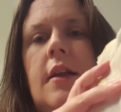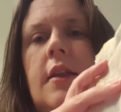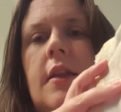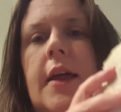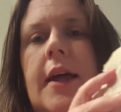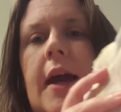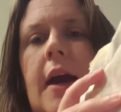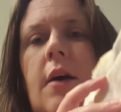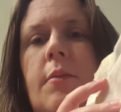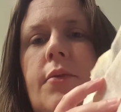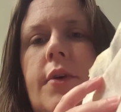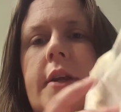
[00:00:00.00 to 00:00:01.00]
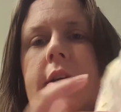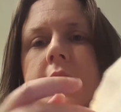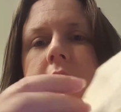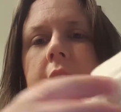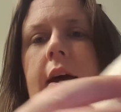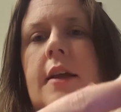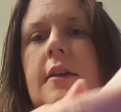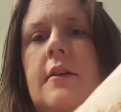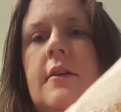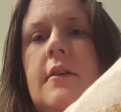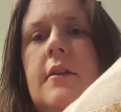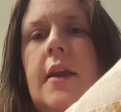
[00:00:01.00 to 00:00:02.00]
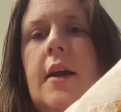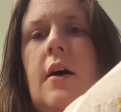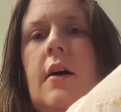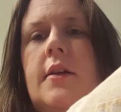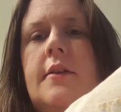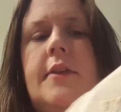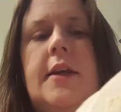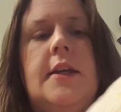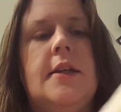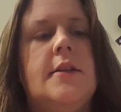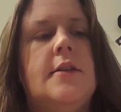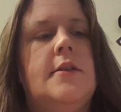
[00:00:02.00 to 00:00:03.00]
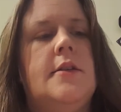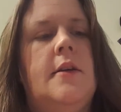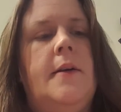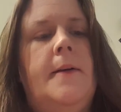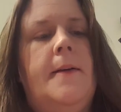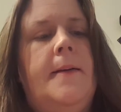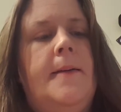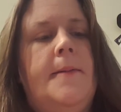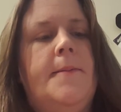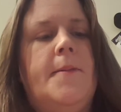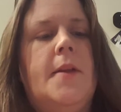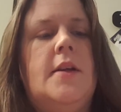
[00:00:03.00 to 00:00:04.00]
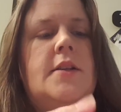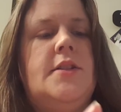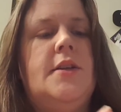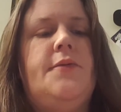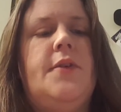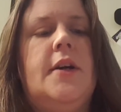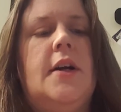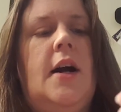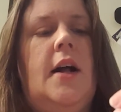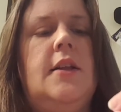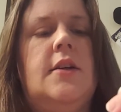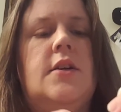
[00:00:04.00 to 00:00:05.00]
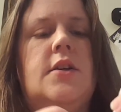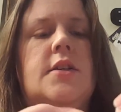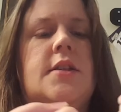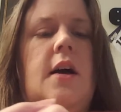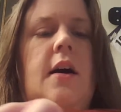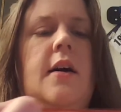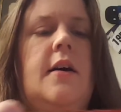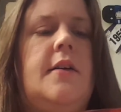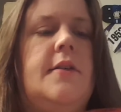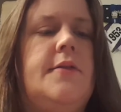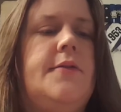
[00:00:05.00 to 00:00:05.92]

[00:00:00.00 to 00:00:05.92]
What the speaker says: Like, how pretty is that? Like all of these different colors of,